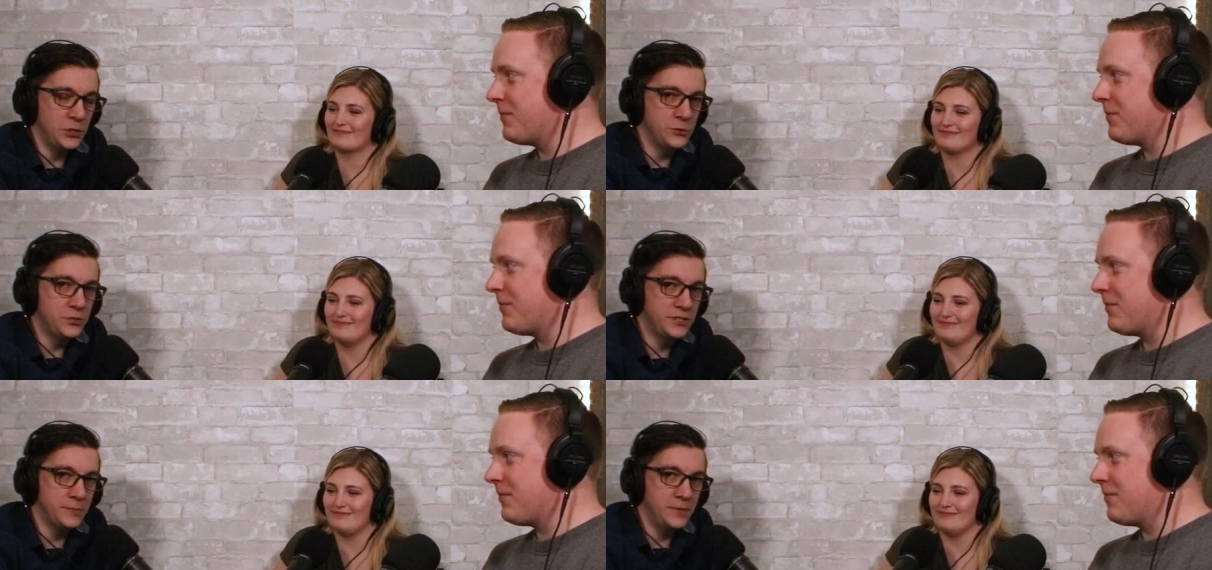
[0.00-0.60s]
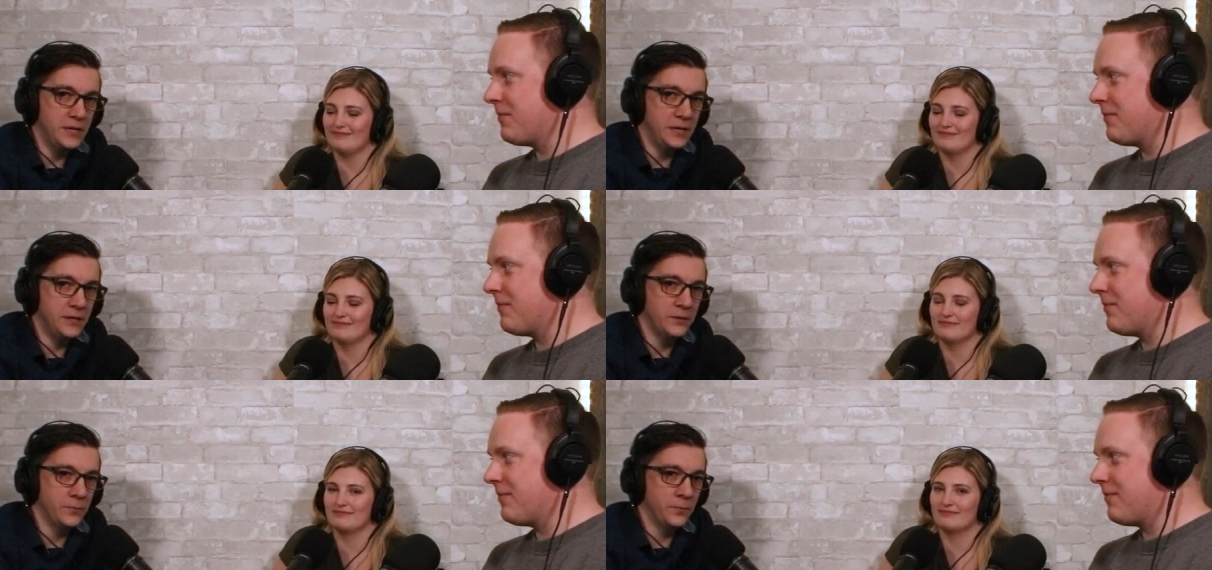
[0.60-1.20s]
Speaker 1: used to
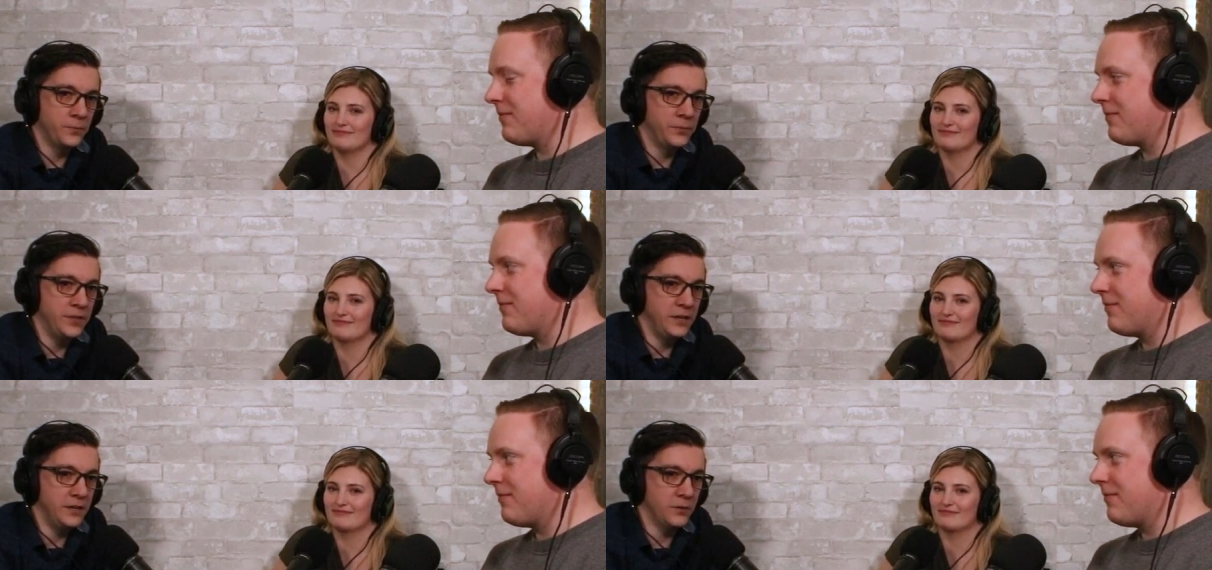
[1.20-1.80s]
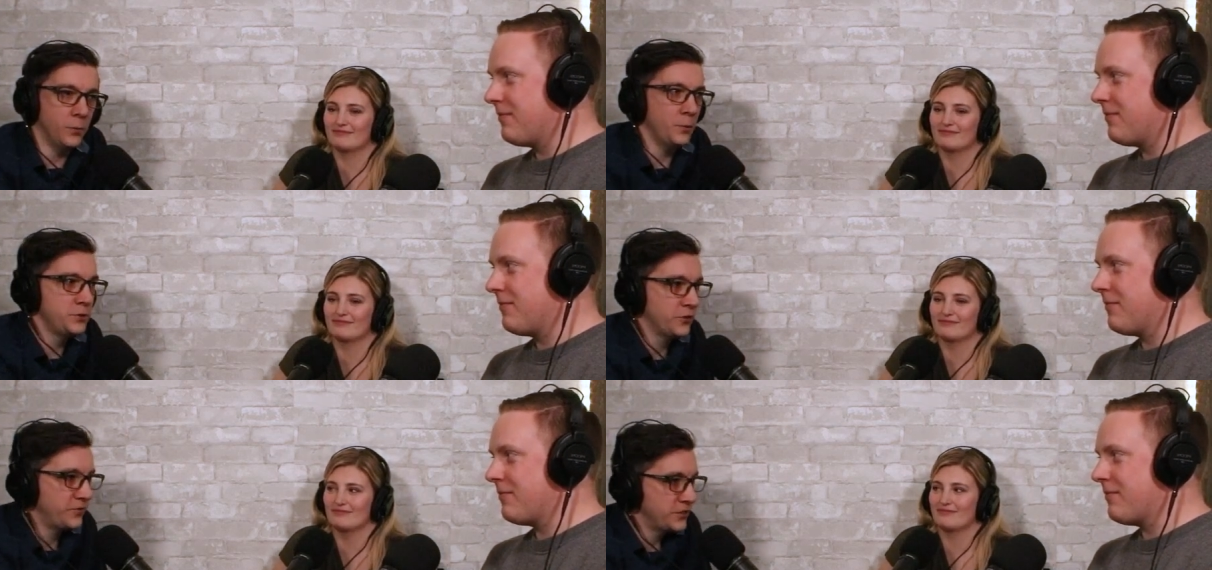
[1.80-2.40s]
be the, what
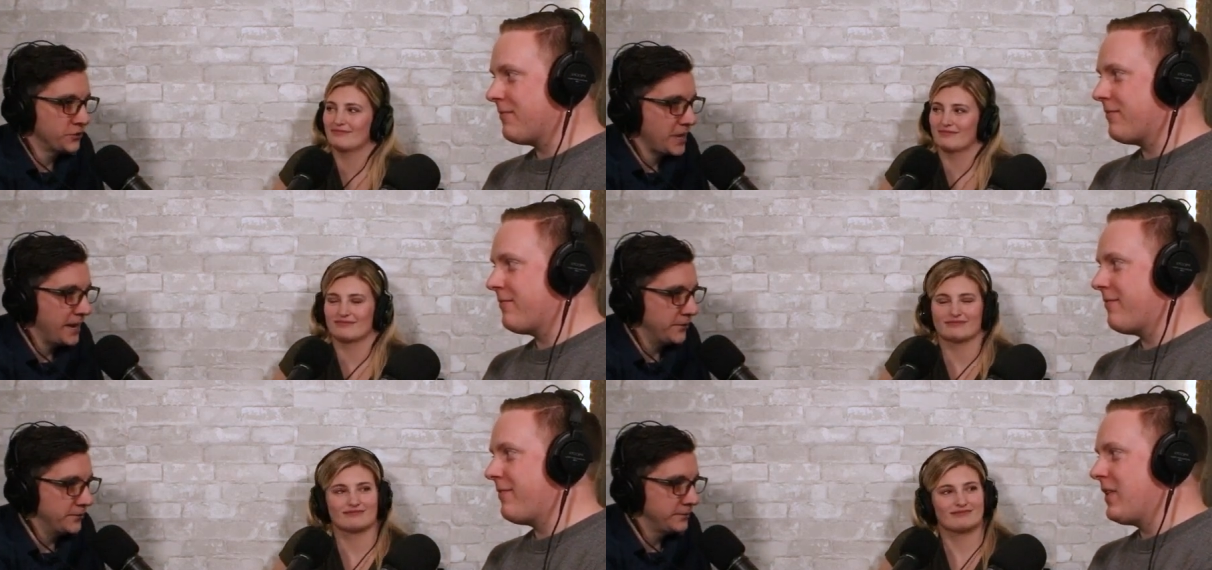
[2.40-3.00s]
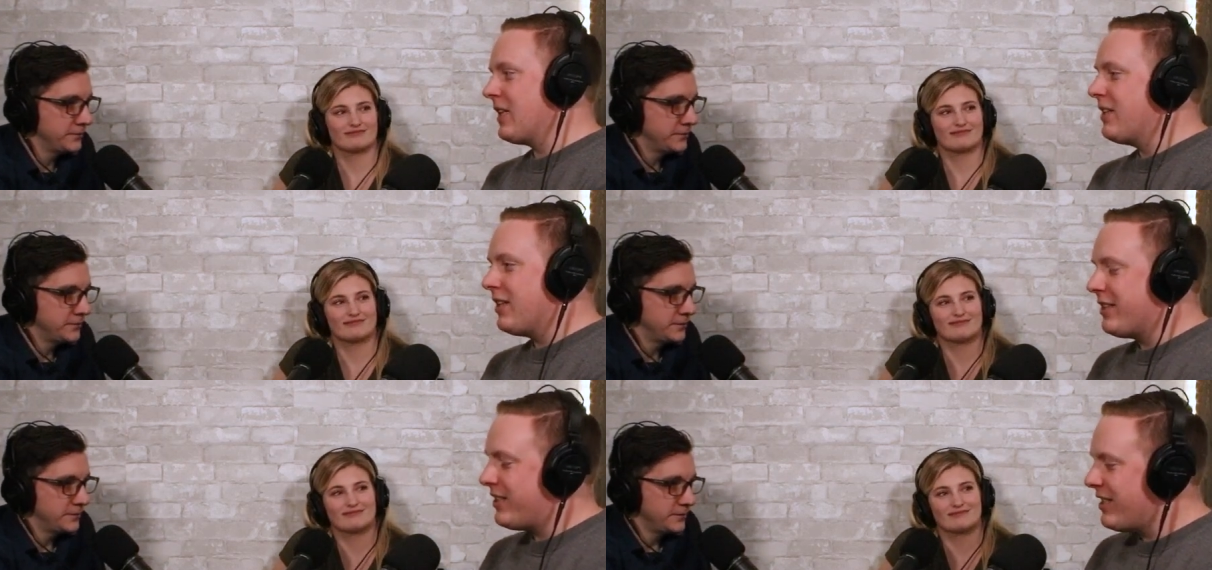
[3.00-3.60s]
was your official title?
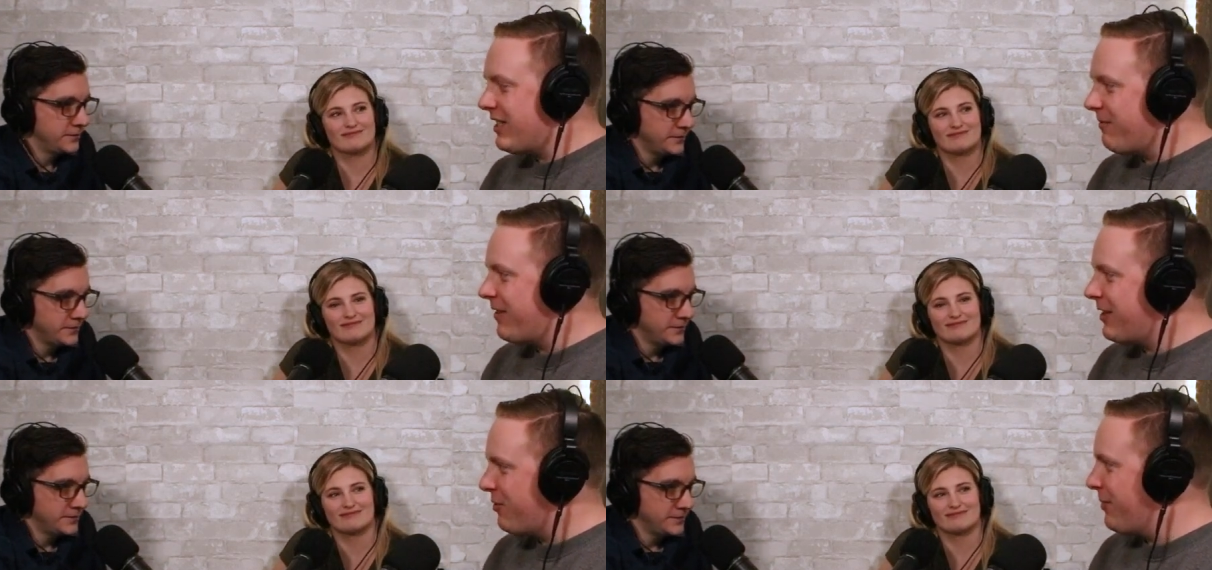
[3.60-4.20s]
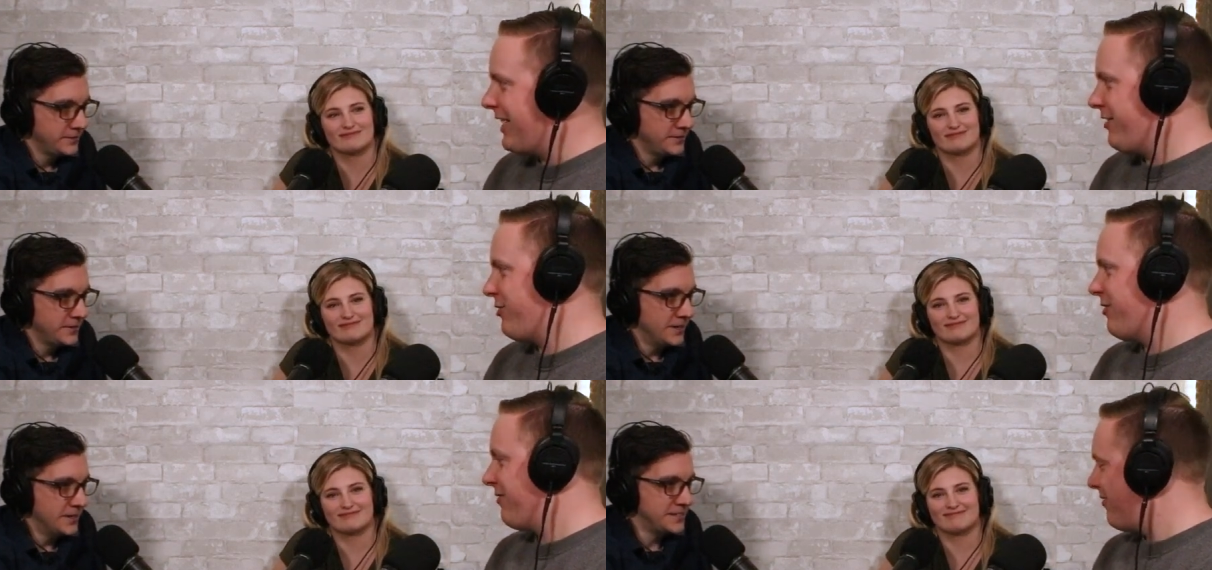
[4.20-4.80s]
Assistant venue
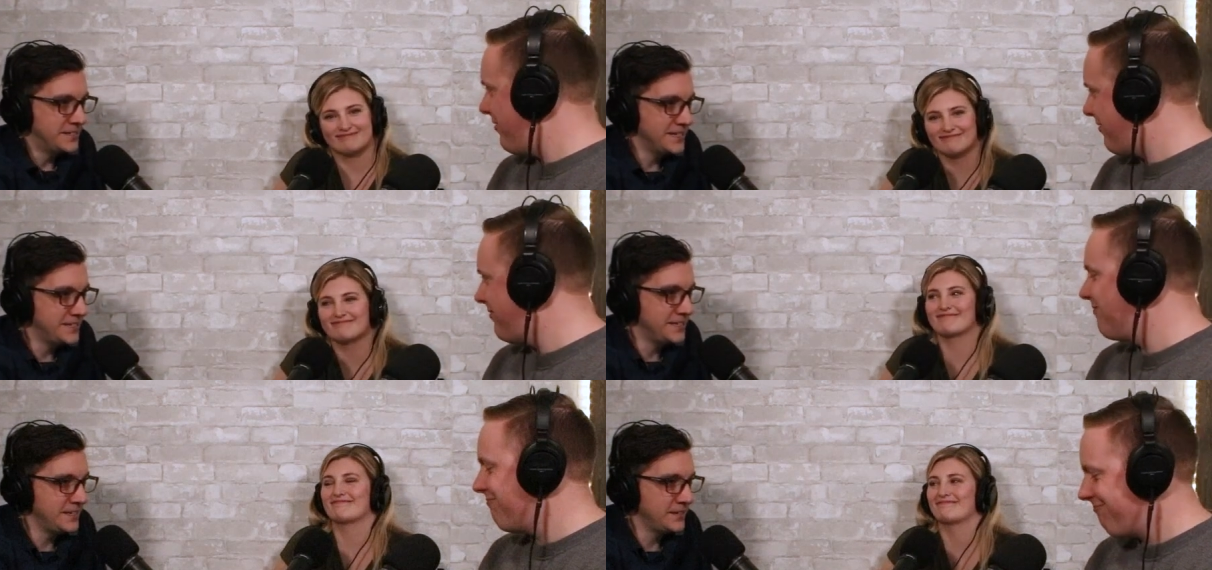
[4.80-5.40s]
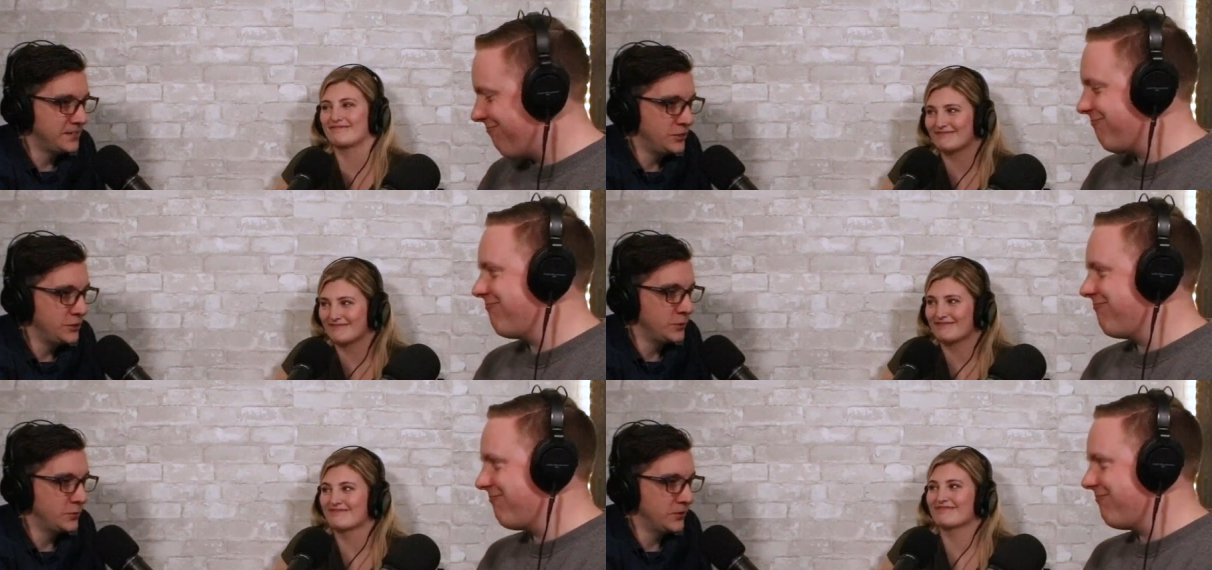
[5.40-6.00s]
manager. Assistant
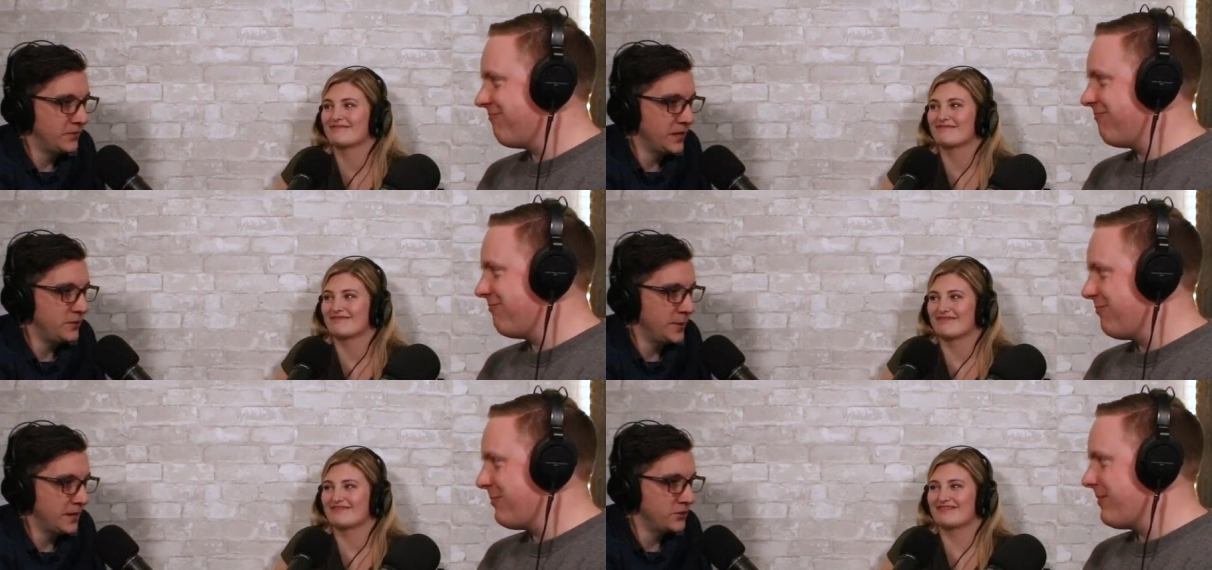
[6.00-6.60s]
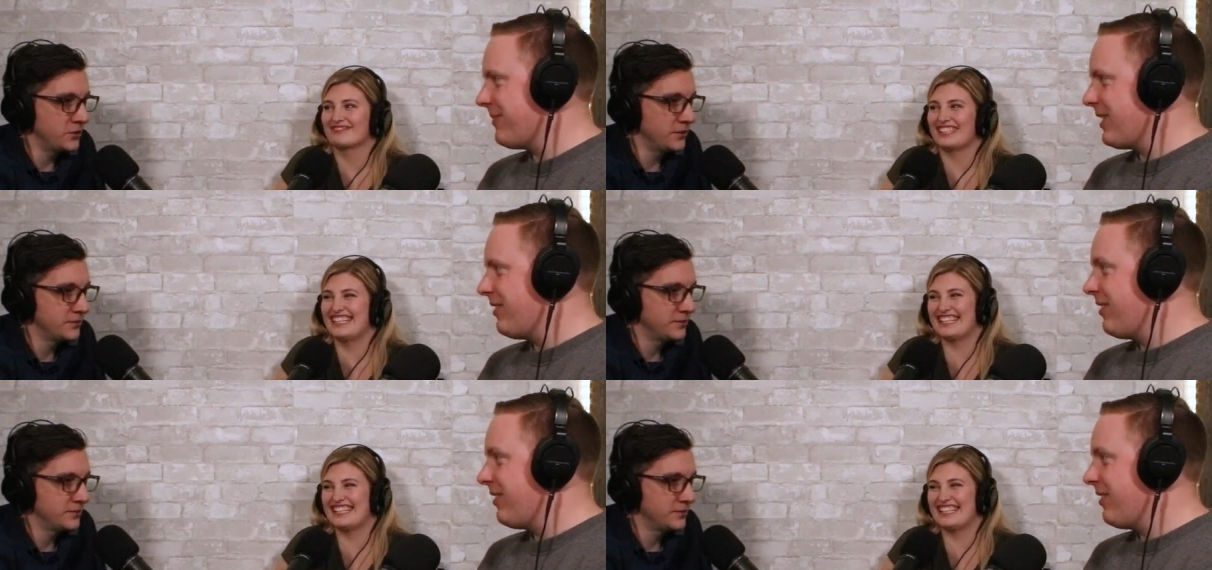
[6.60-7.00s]
to the venue manager.